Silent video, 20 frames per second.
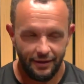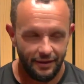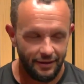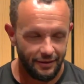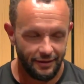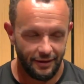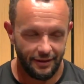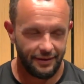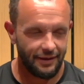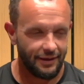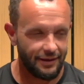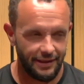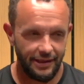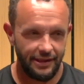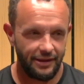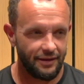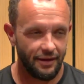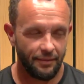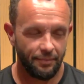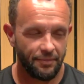just to see
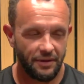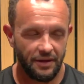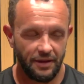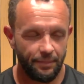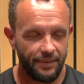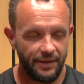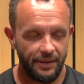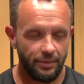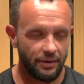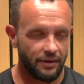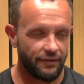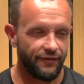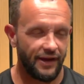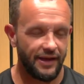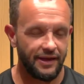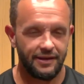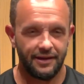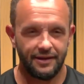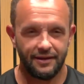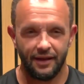the people's
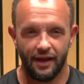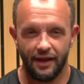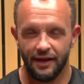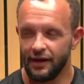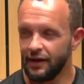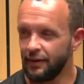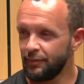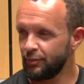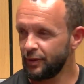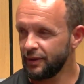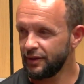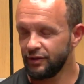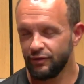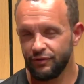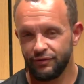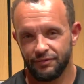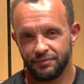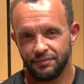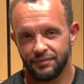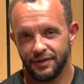faces light up when
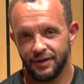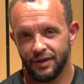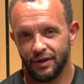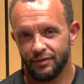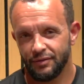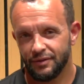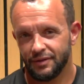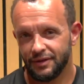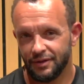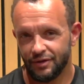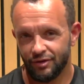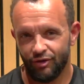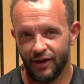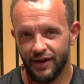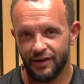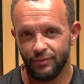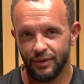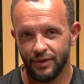you've, trained with